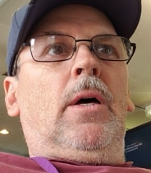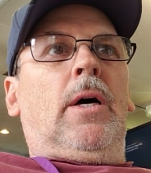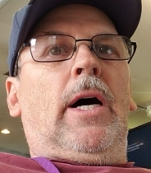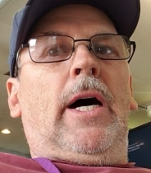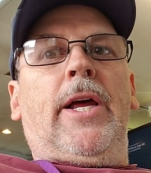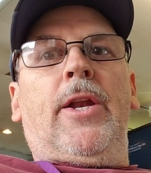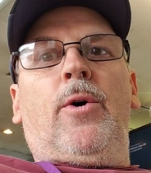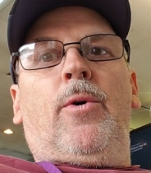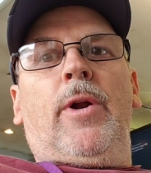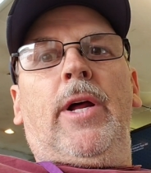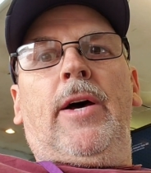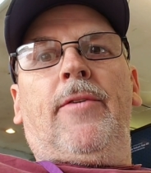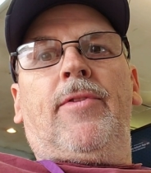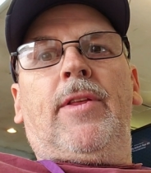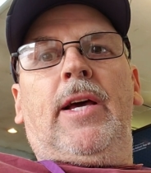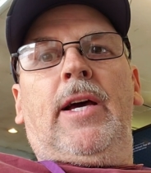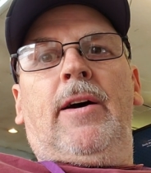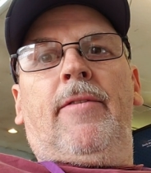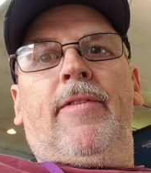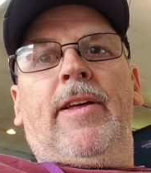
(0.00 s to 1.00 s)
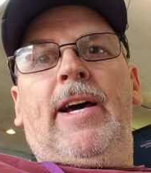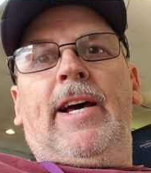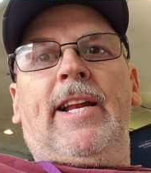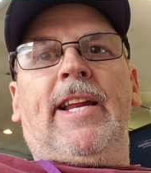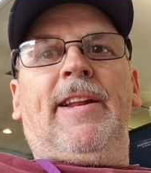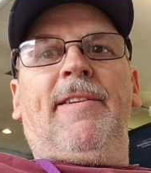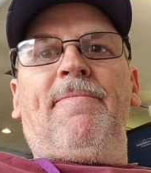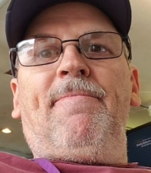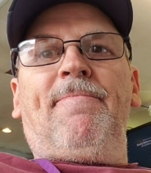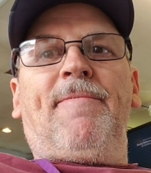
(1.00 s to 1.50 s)
I don't have to have
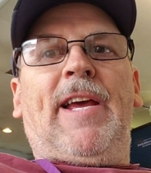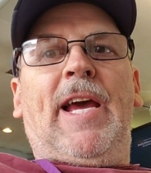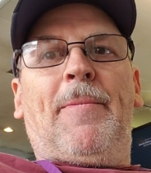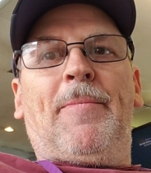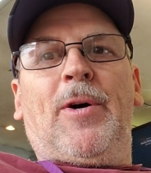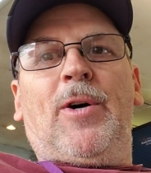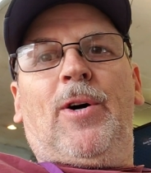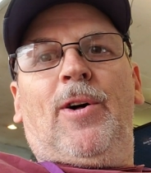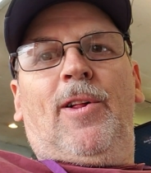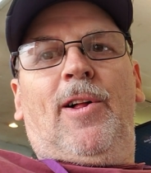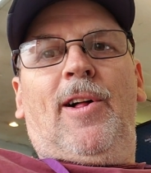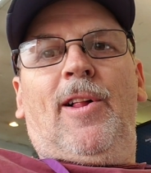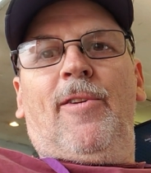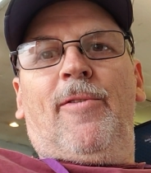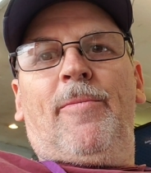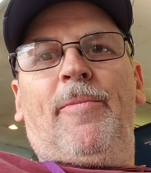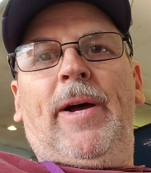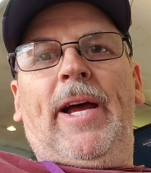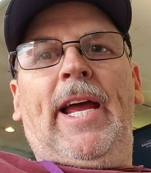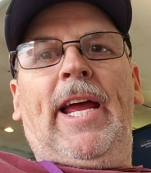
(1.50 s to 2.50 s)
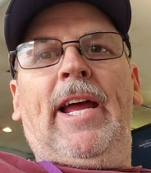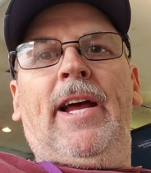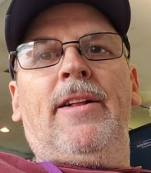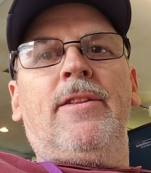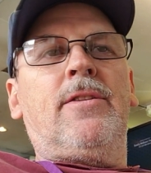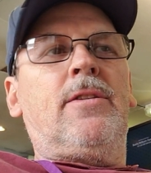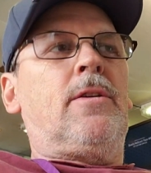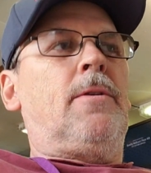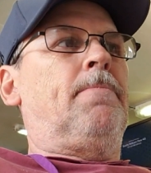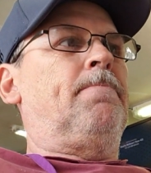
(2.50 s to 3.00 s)
that chemical all over my
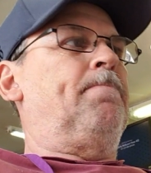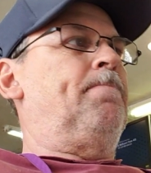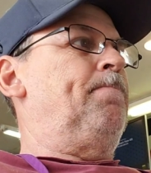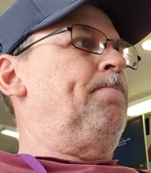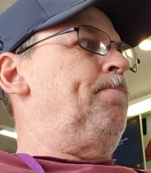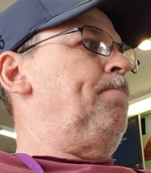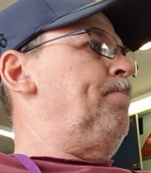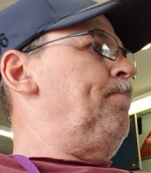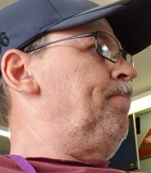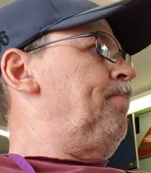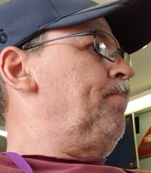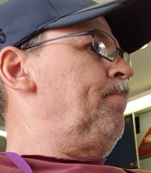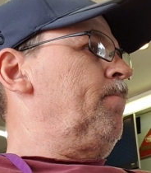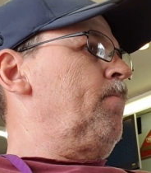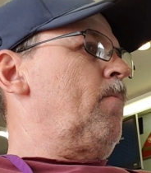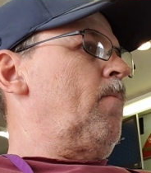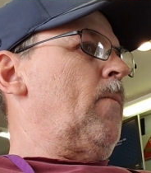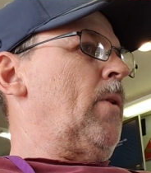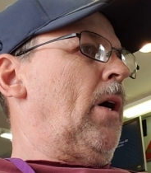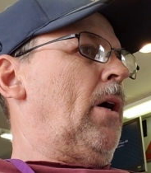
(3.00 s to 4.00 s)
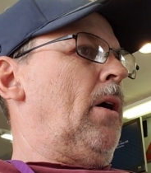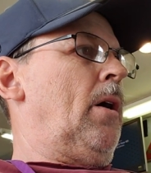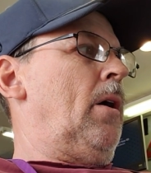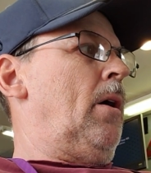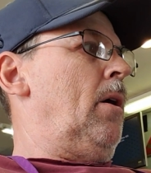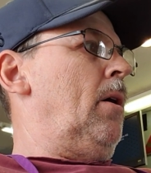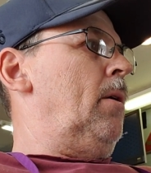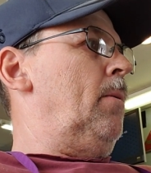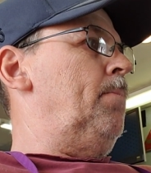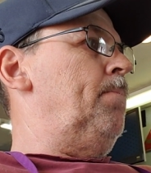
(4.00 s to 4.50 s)
hands.
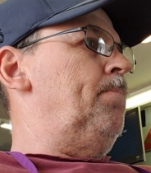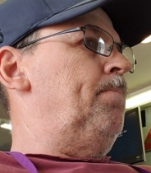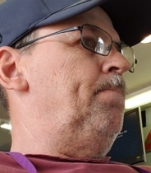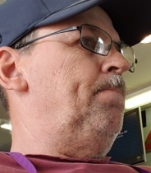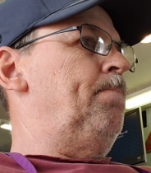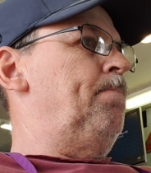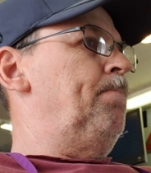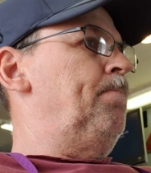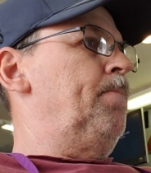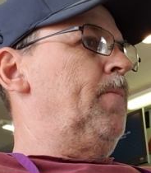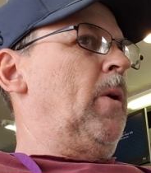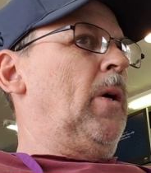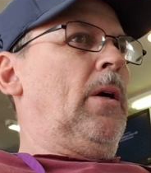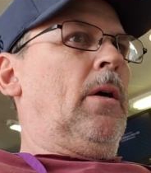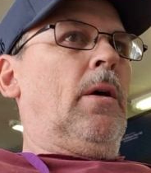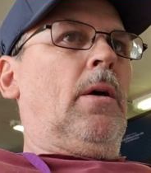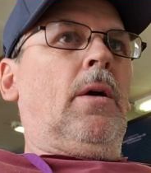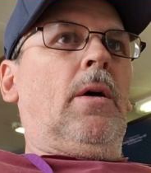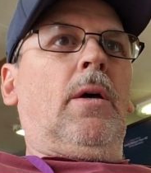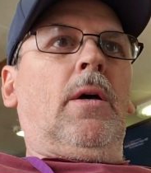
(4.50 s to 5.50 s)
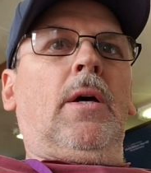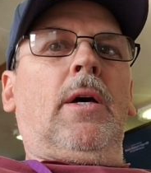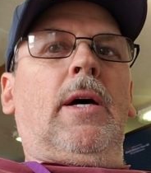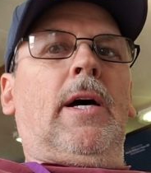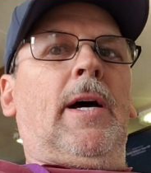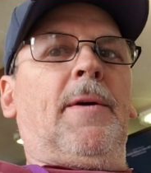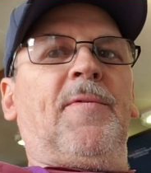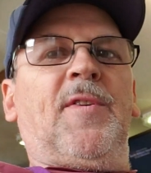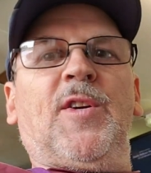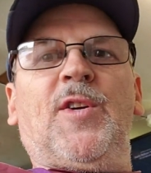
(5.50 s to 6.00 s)
I'm
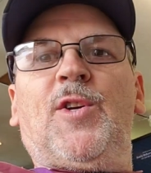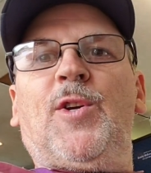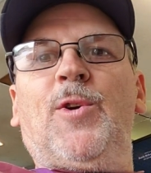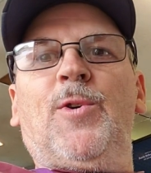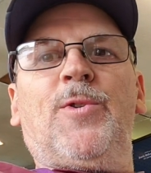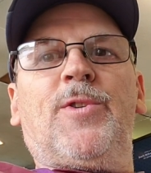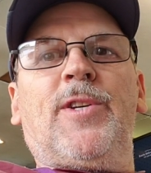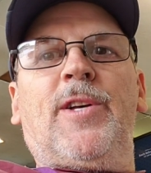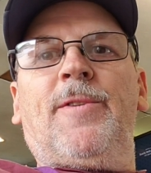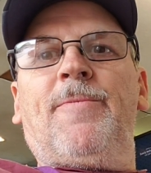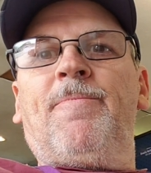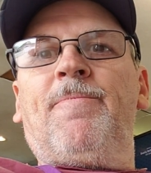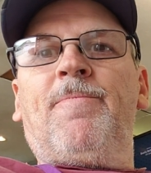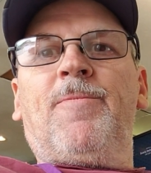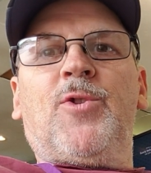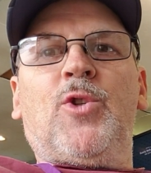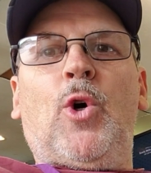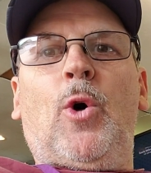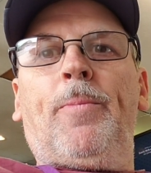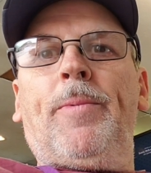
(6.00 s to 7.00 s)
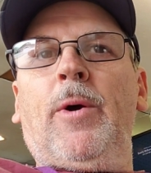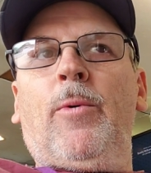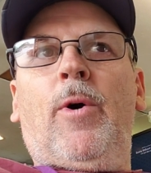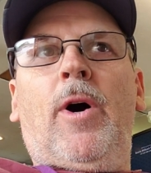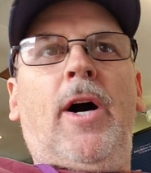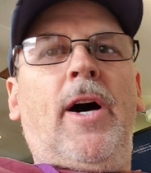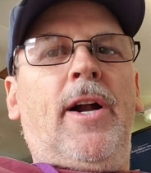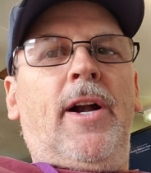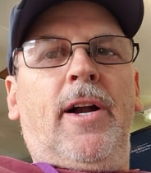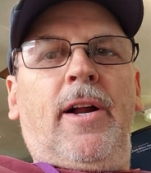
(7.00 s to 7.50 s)
just using soapy
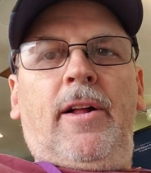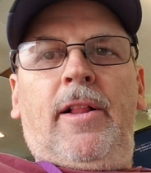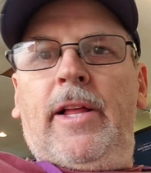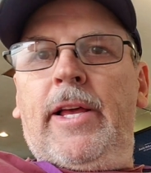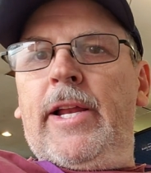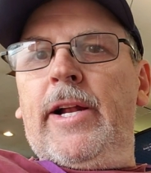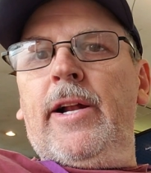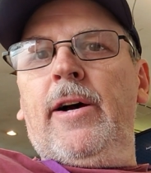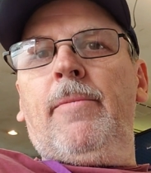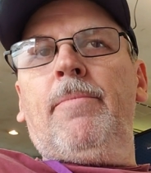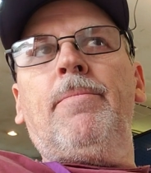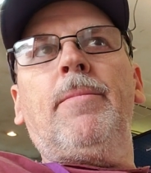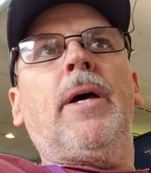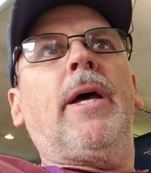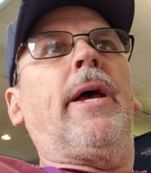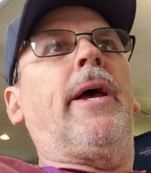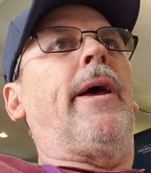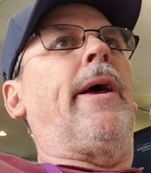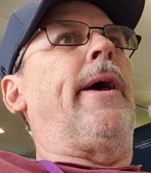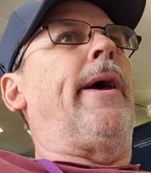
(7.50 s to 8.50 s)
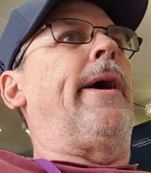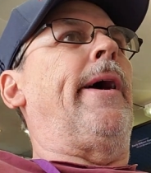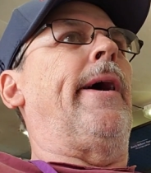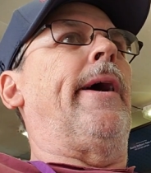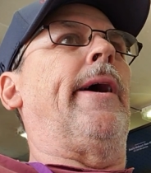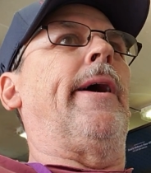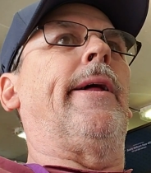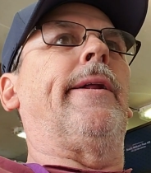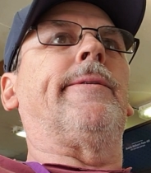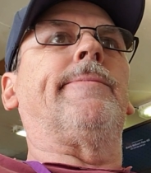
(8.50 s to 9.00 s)
water and cleaning them
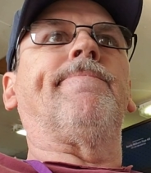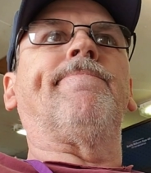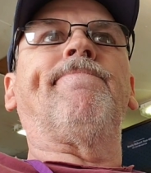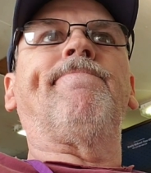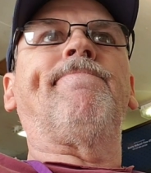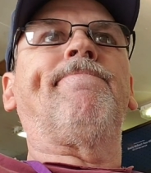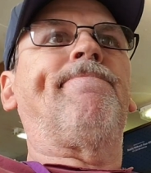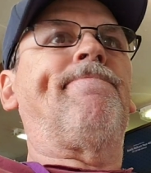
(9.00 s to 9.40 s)
and